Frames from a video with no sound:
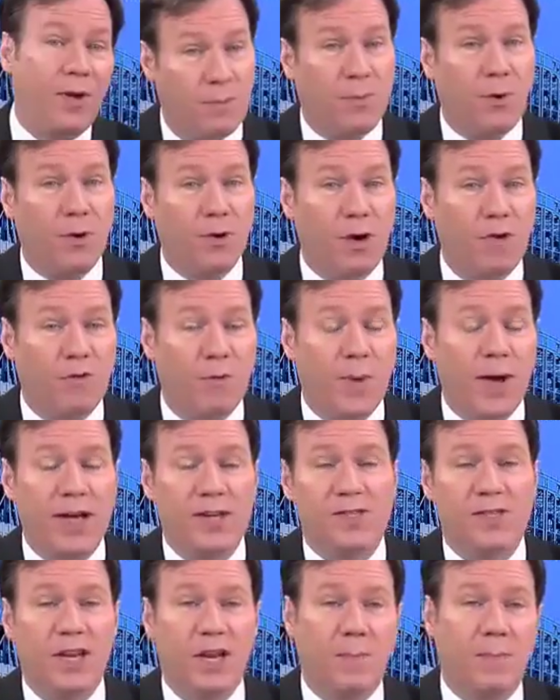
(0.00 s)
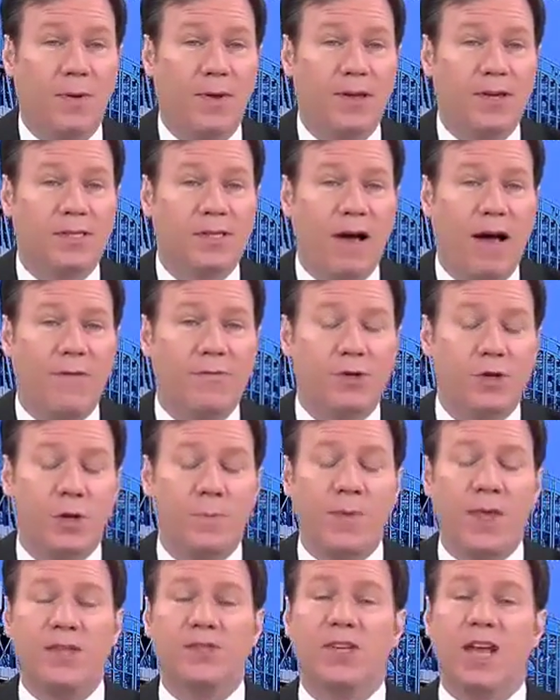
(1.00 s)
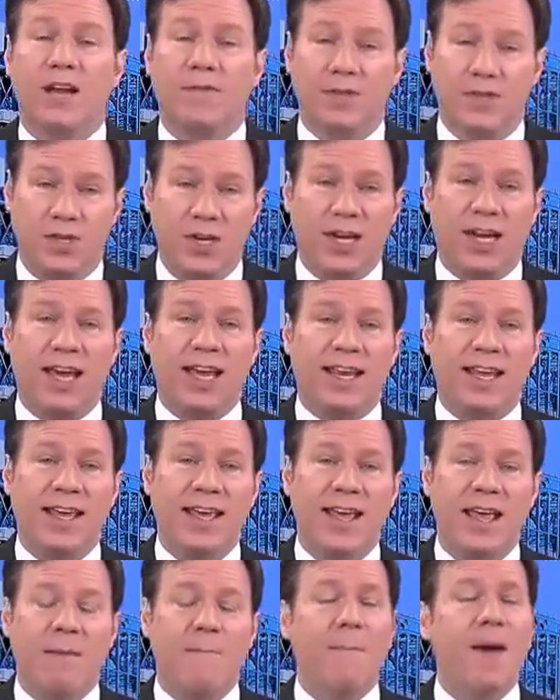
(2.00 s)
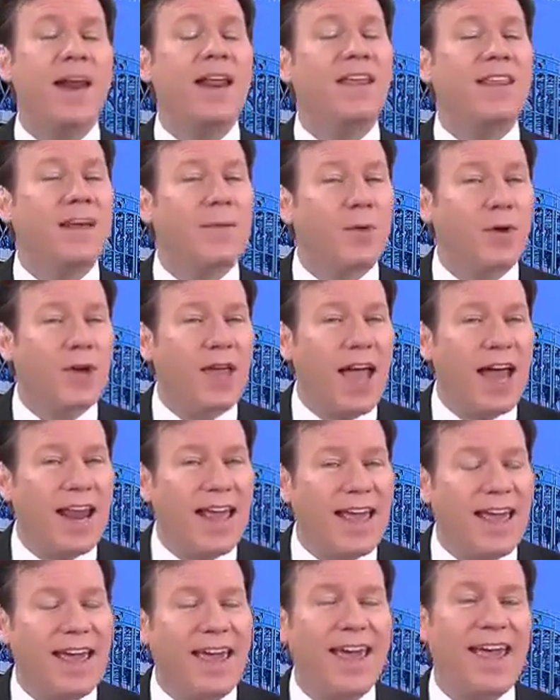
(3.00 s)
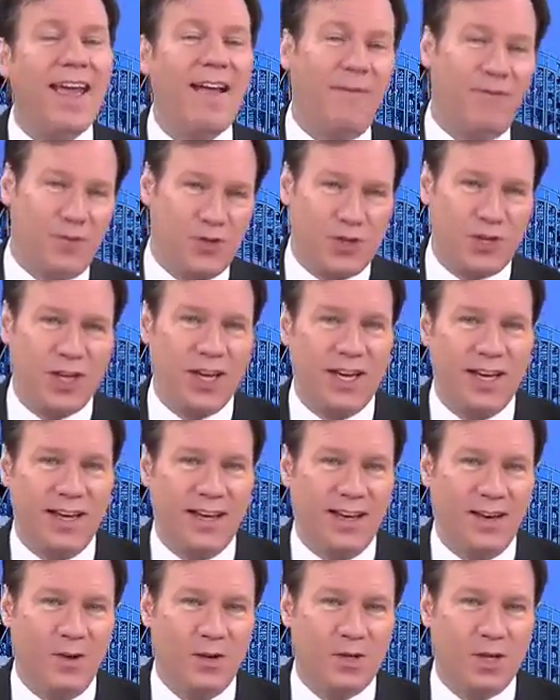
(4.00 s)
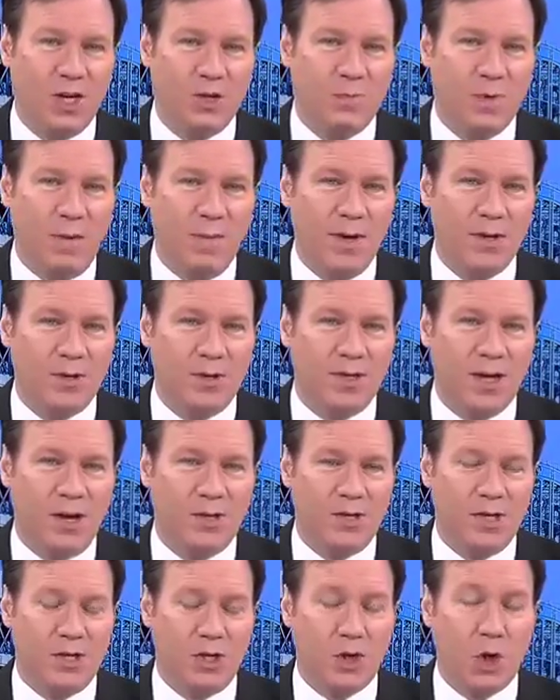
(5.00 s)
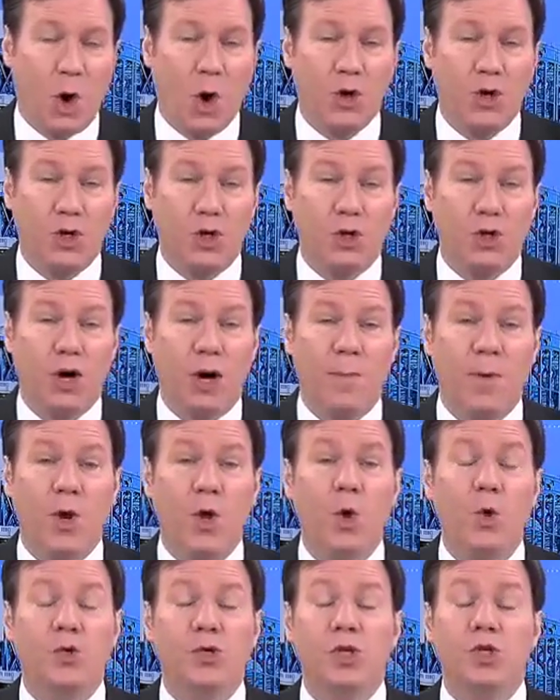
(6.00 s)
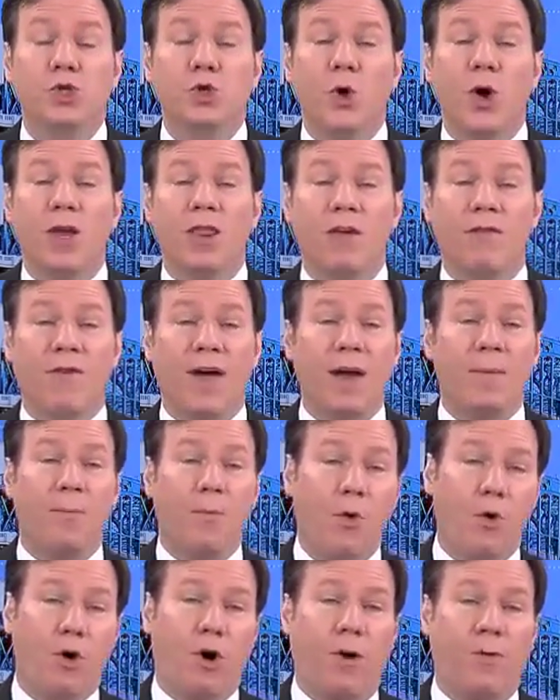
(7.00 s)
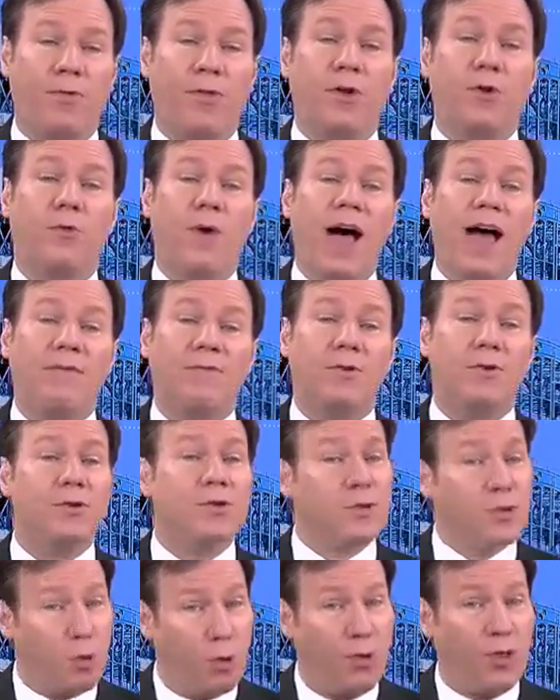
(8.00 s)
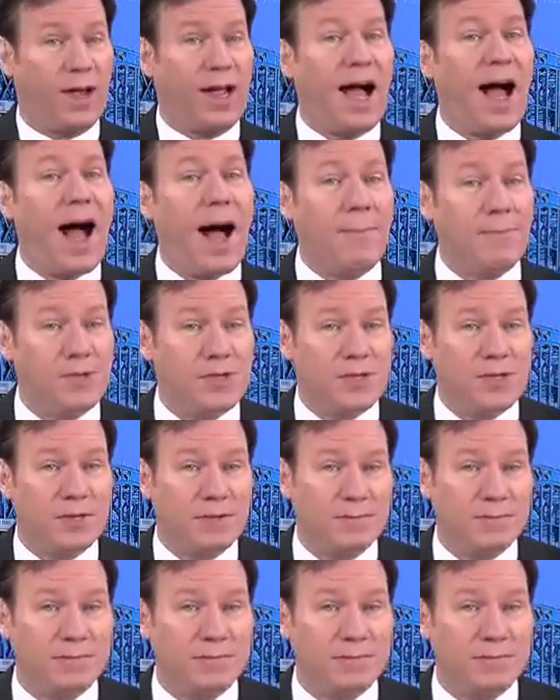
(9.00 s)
when they're pulled over by a city police officer instead of a ticket. Many of them are getting gifts. New South Bill Mitchell tells us it's hard to determine who's enjoying the event more, the drivers or the cops.